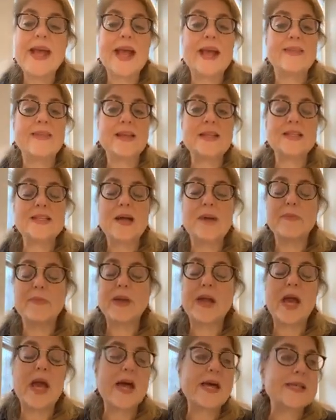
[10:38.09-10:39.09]
And that's not
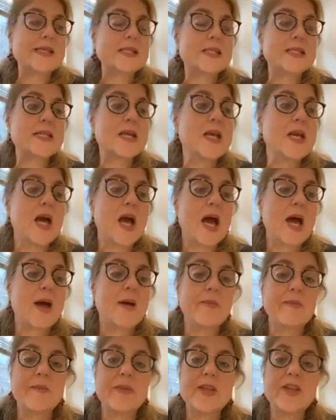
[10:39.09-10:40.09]
because
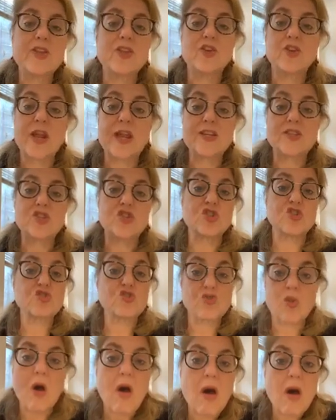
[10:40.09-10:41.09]
they're not as
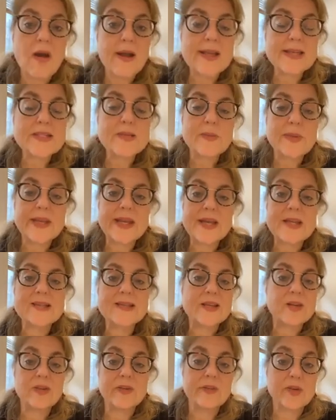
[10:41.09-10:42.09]
strong as somebody else. I
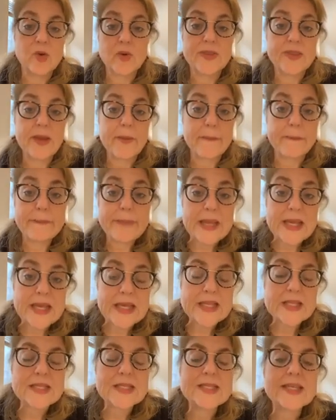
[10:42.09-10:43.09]
don't even know what that
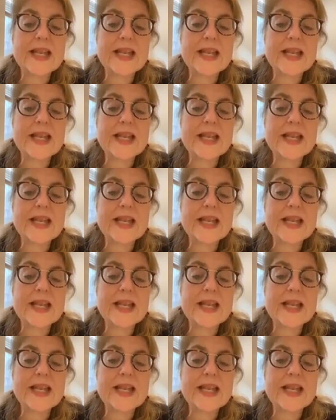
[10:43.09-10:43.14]
means.